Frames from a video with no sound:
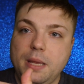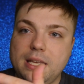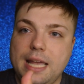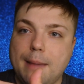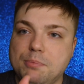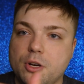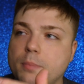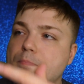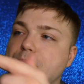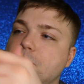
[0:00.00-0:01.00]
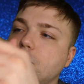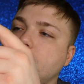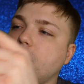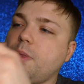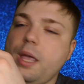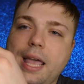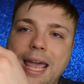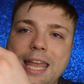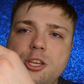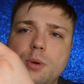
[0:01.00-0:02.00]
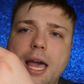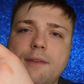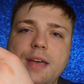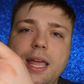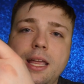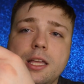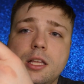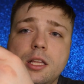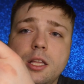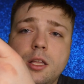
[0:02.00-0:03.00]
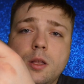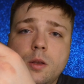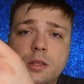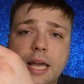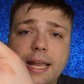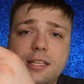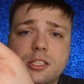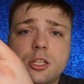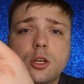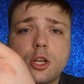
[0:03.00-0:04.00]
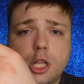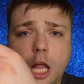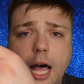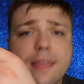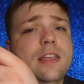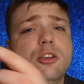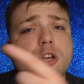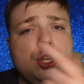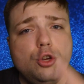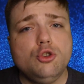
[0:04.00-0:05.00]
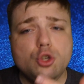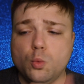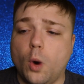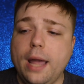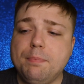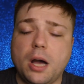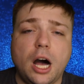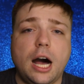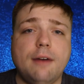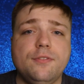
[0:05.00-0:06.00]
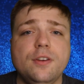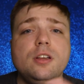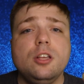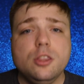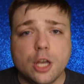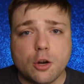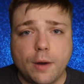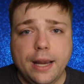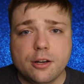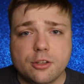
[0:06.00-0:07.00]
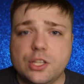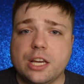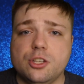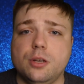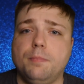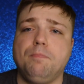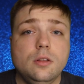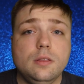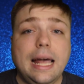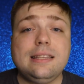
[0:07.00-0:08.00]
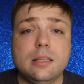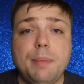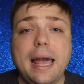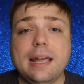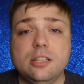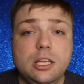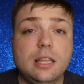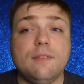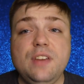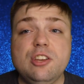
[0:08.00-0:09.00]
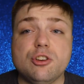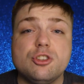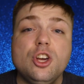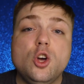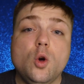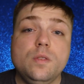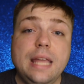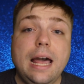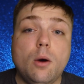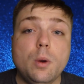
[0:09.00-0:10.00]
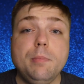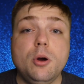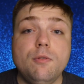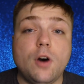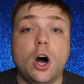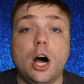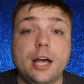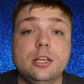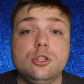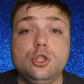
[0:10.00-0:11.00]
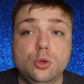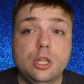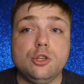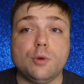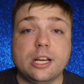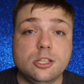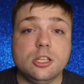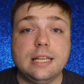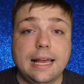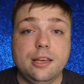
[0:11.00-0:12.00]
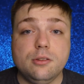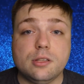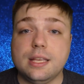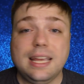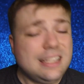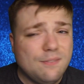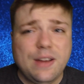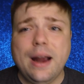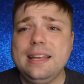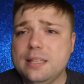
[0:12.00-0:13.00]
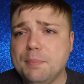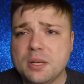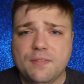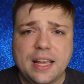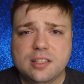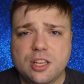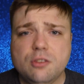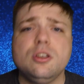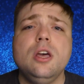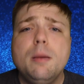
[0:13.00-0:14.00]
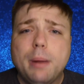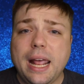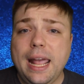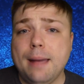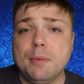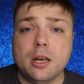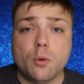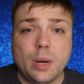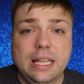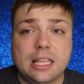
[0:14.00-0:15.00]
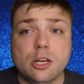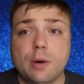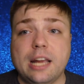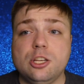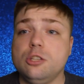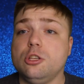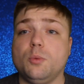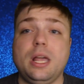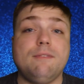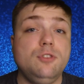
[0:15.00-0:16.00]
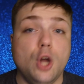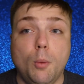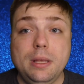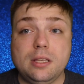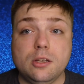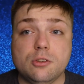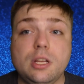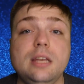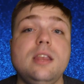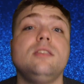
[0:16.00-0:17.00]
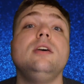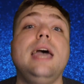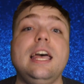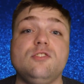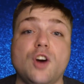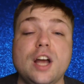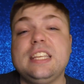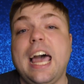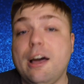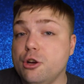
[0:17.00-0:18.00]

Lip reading: adapter. And you have a nice cloth that you can use to wipe off the grinder section. That's the packaging and the features. Now we move on to the directions on how to use this thing. It's a very simple device to use, but I am going to read the directions so that we have no misunderstandings as far as how you're